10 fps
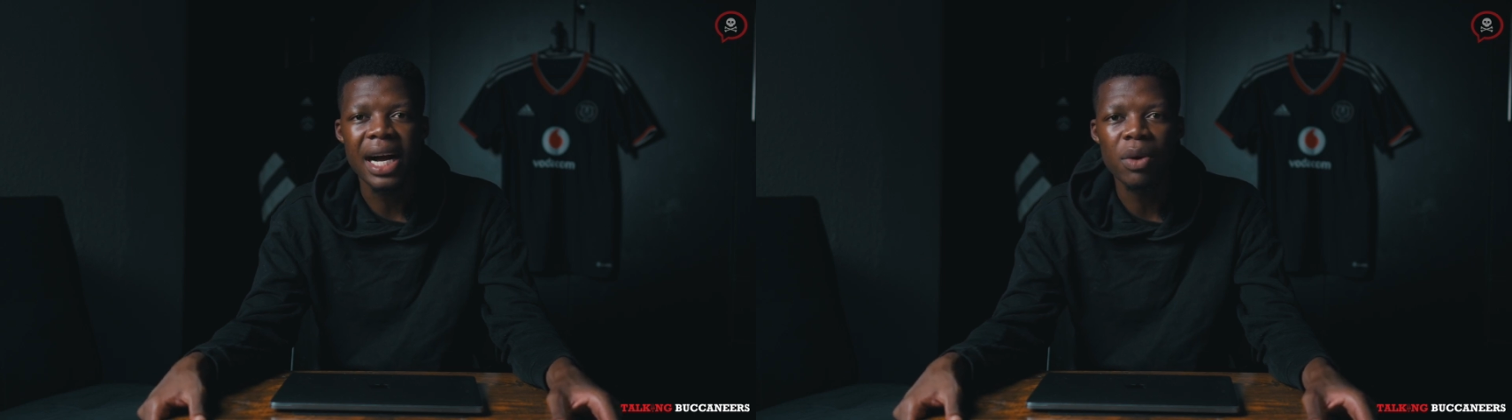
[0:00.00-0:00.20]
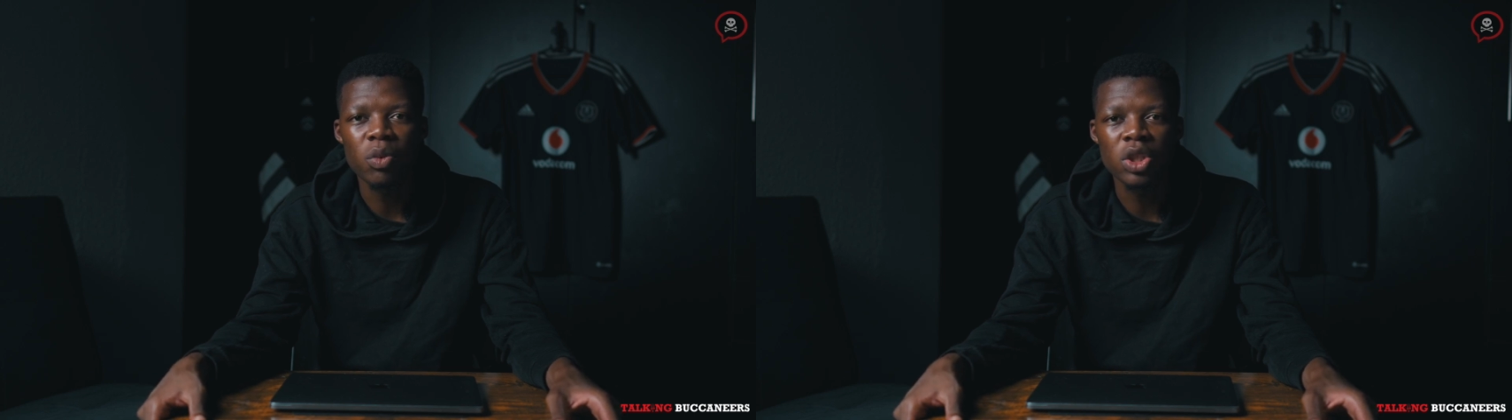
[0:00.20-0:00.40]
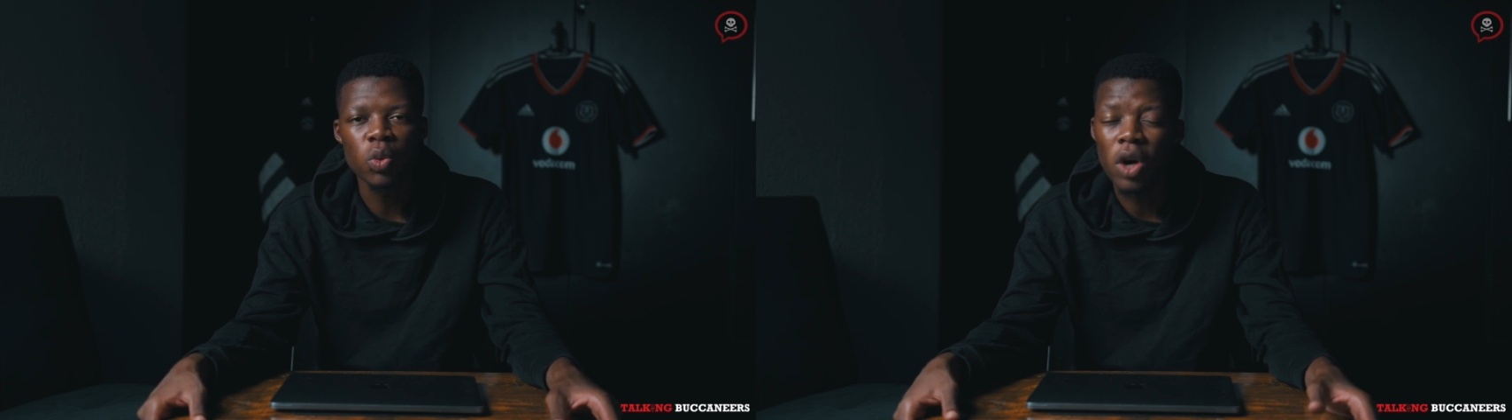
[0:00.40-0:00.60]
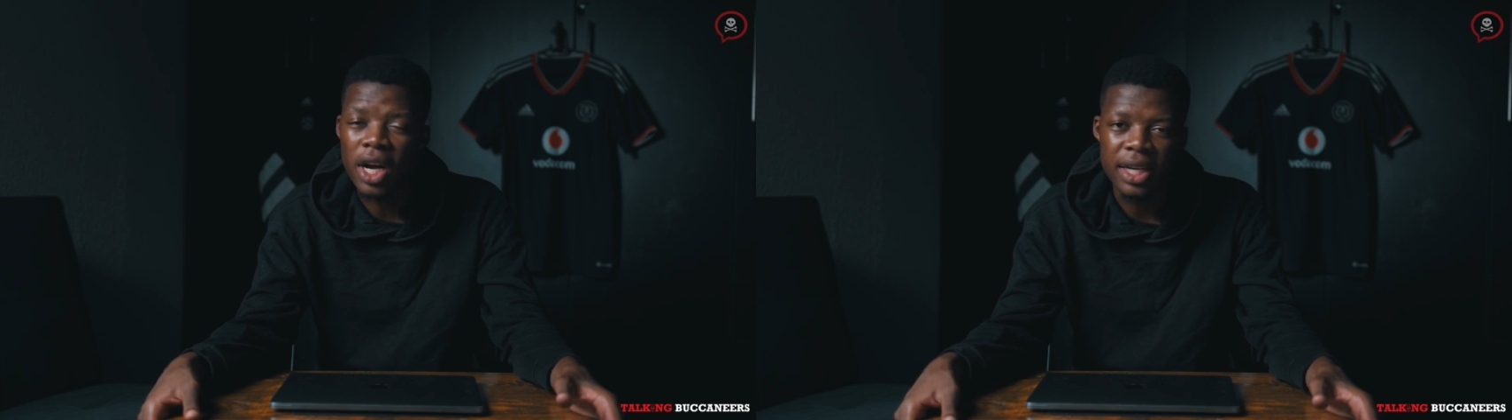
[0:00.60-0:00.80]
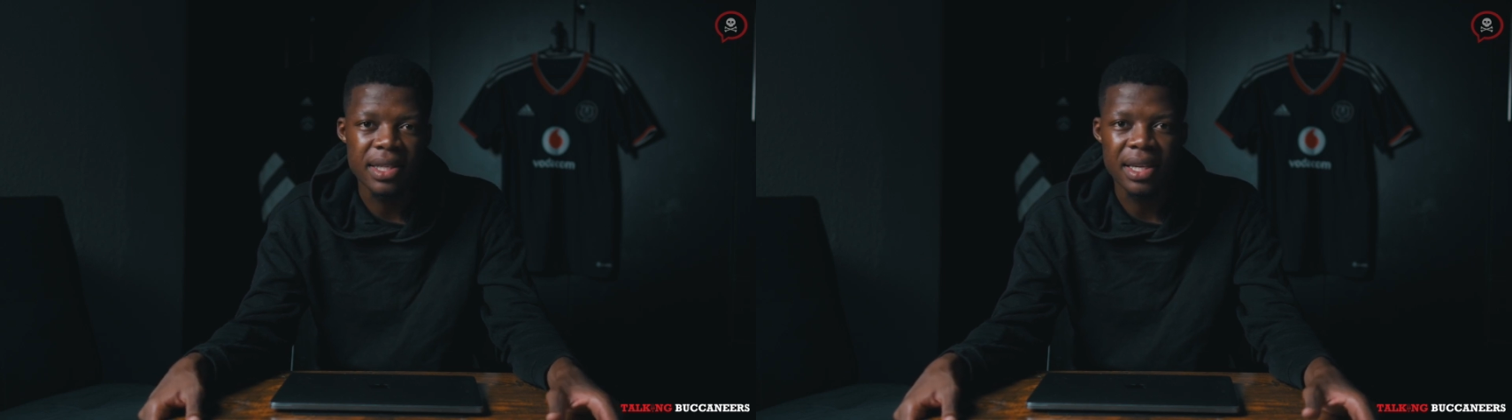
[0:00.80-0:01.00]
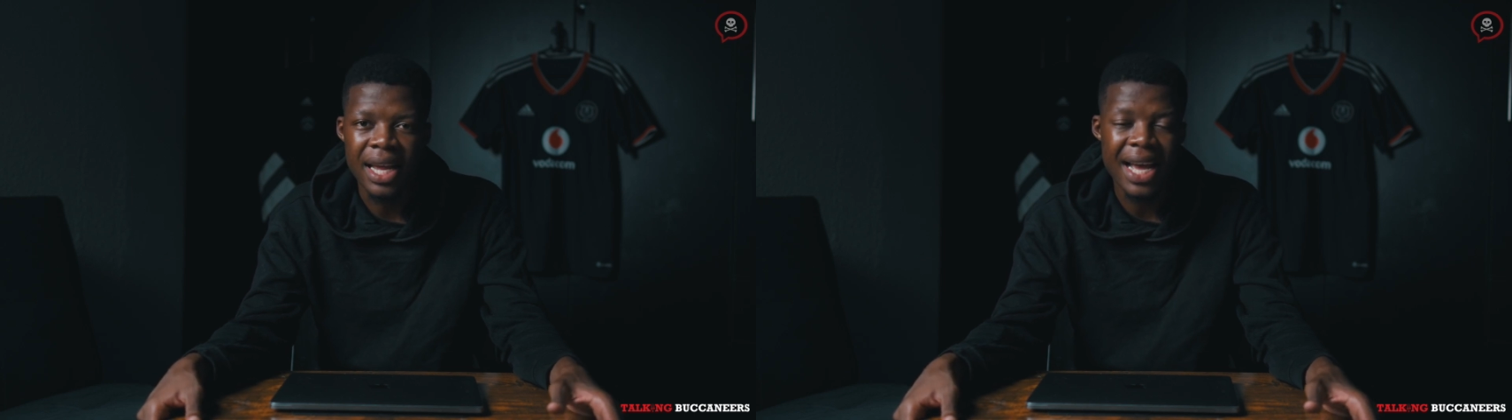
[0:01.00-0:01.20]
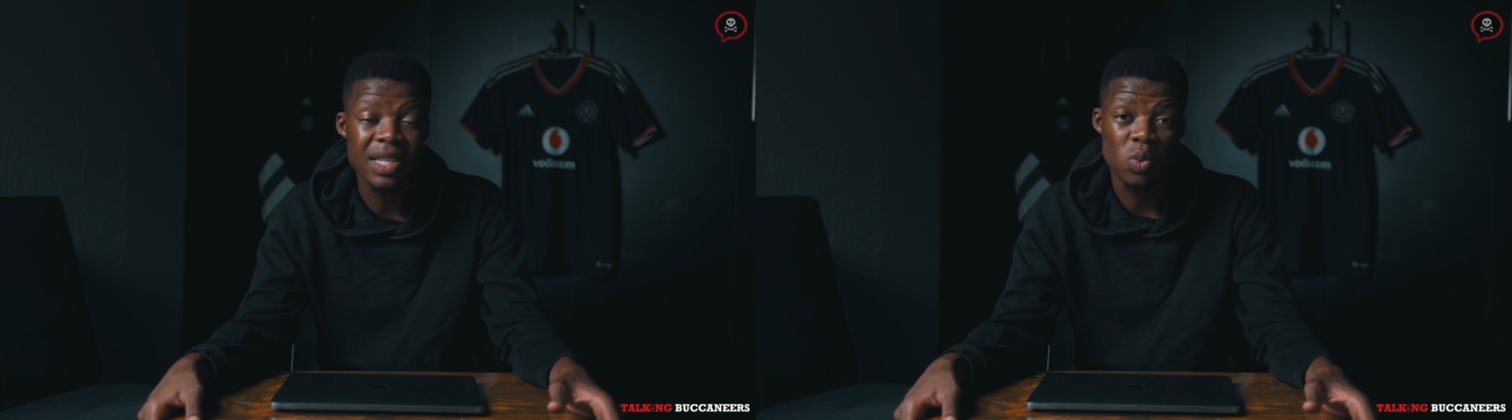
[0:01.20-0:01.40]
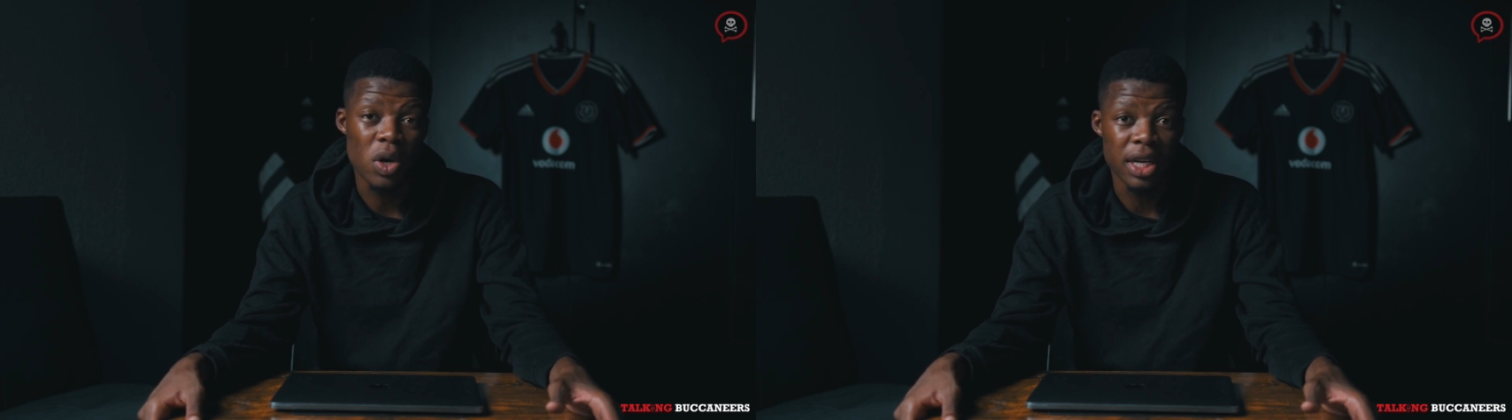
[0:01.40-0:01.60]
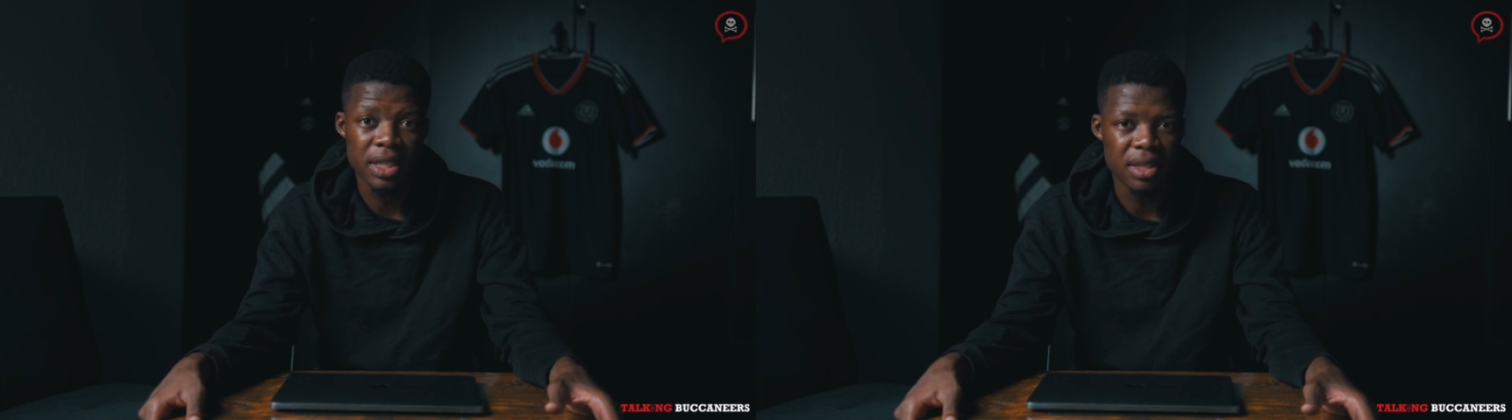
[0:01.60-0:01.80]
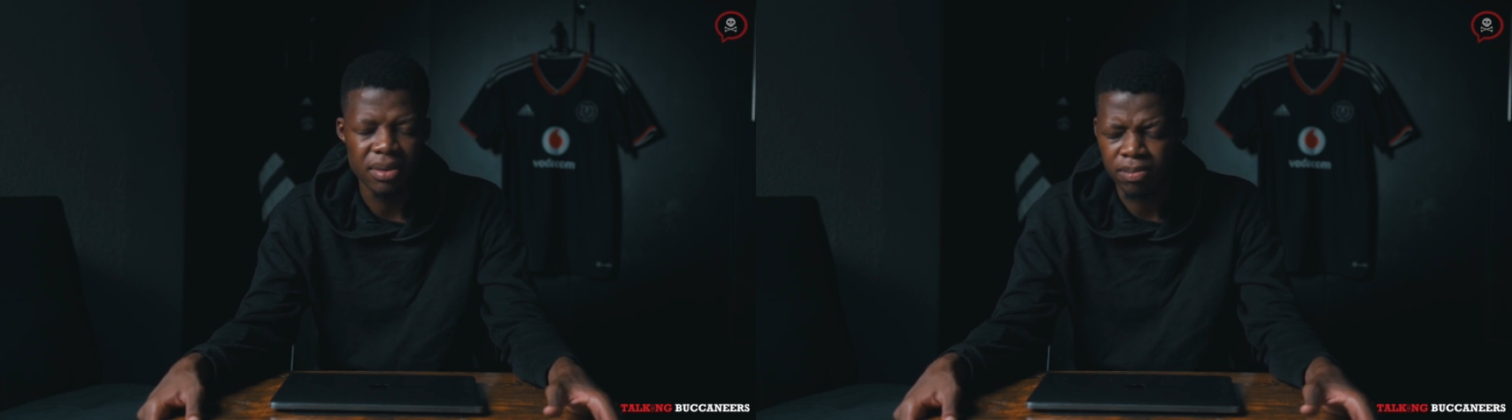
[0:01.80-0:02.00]
which works and has
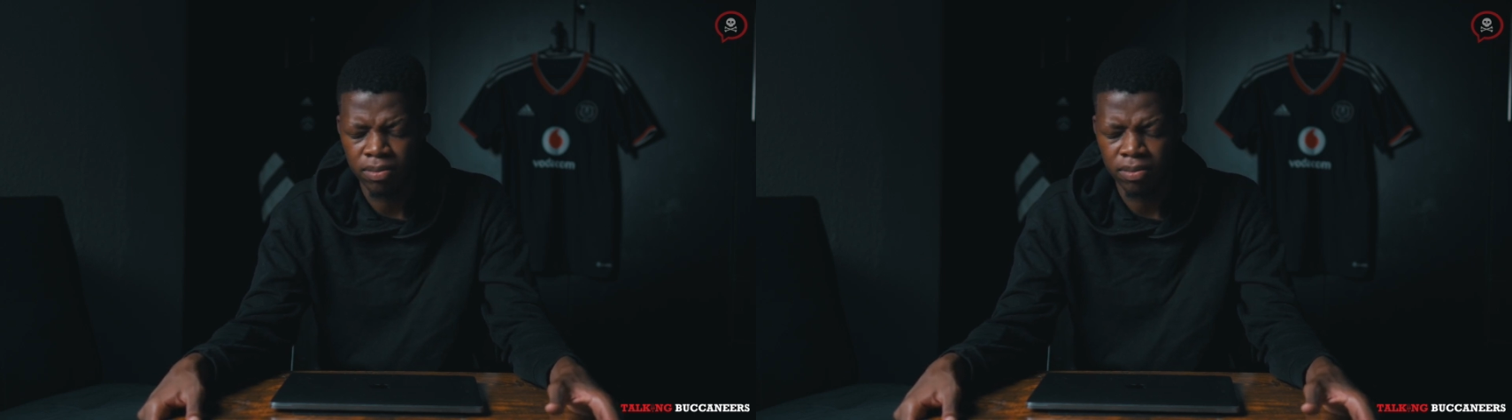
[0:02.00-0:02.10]
worked,